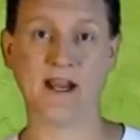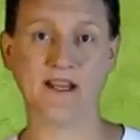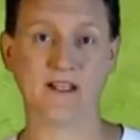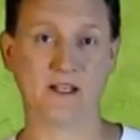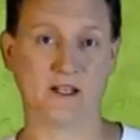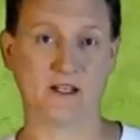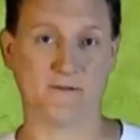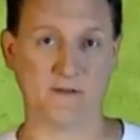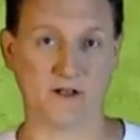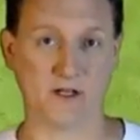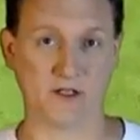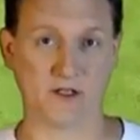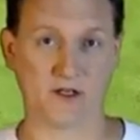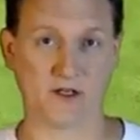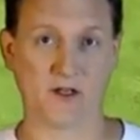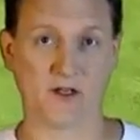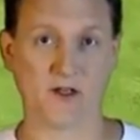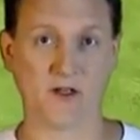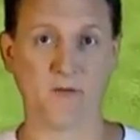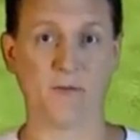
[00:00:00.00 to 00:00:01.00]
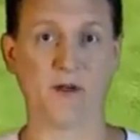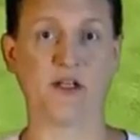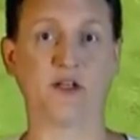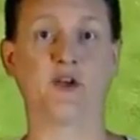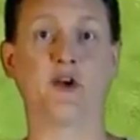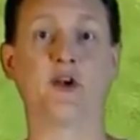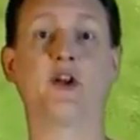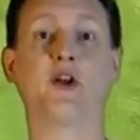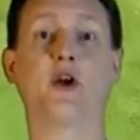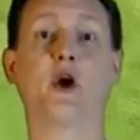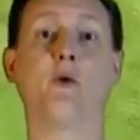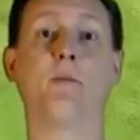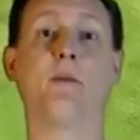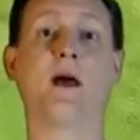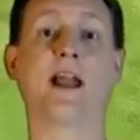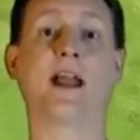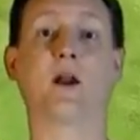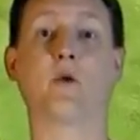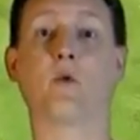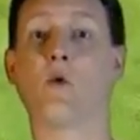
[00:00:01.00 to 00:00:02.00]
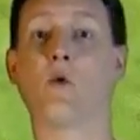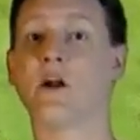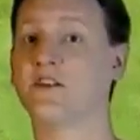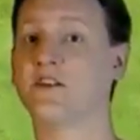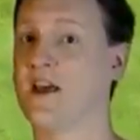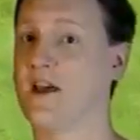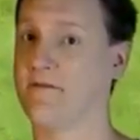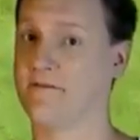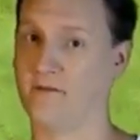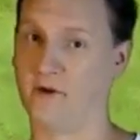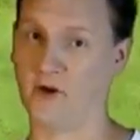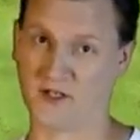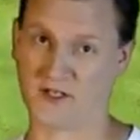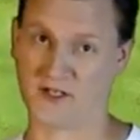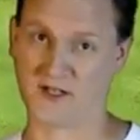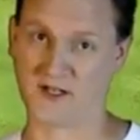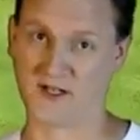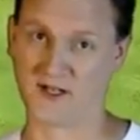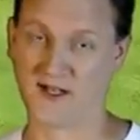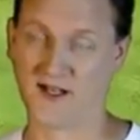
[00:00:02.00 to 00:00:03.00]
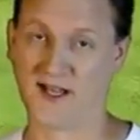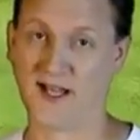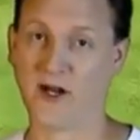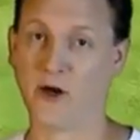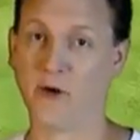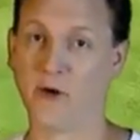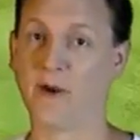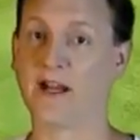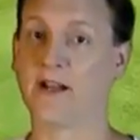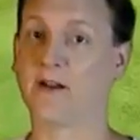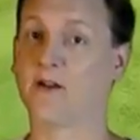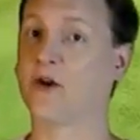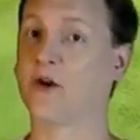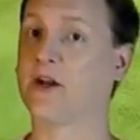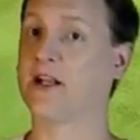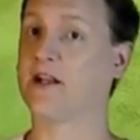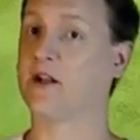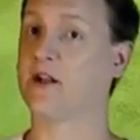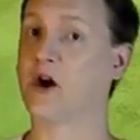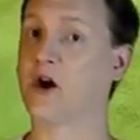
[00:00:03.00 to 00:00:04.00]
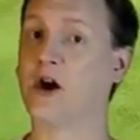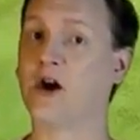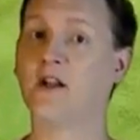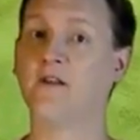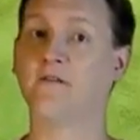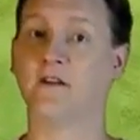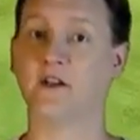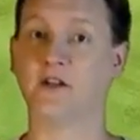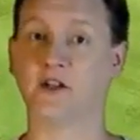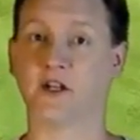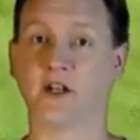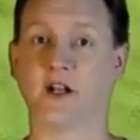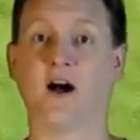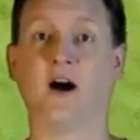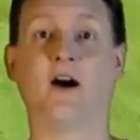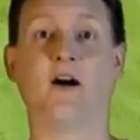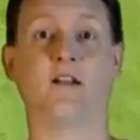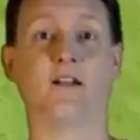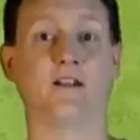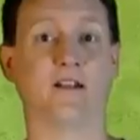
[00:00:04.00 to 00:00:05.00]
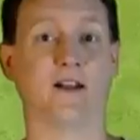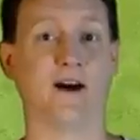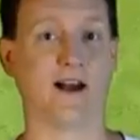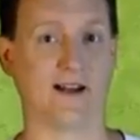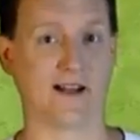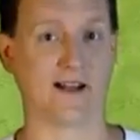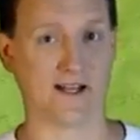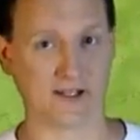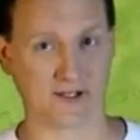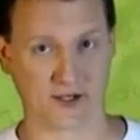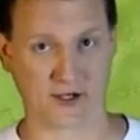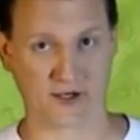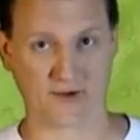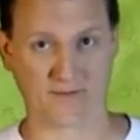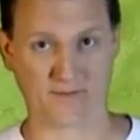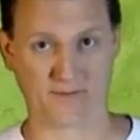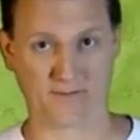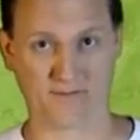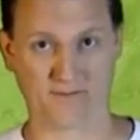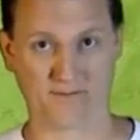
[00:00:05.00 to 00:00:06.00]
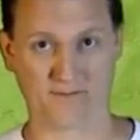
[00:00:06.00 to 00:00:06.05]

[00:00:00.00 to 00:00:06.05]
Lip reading: basic division, then be sure to go back and watch that first. It'll make learning long division a lot easier.